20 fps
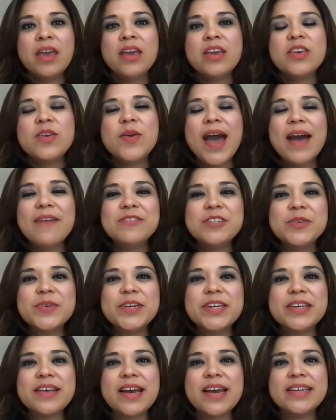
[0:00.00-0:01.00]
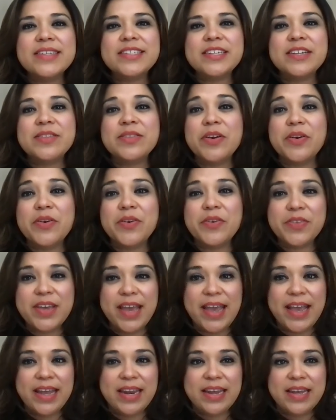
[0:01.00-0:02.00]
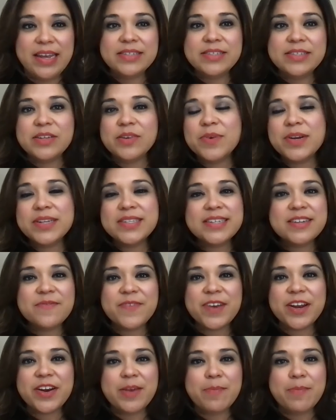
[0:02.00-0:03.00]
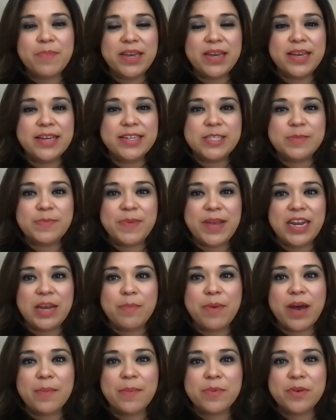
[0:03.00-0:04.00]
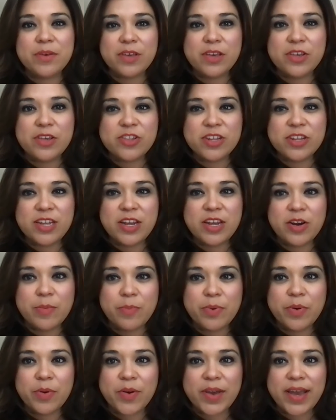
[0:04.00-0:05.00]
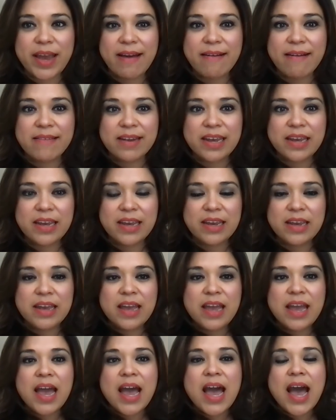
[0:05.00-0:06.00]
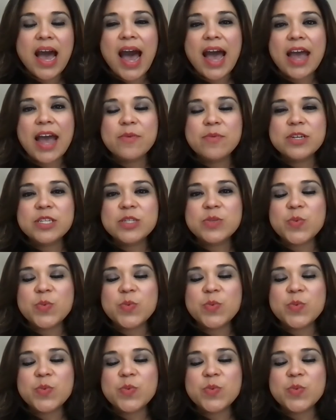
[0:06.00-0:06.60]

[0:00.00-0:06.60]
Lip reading: You have to realize that in the early 80s, there wasn't a very big Hispanic population here in Polk County. I was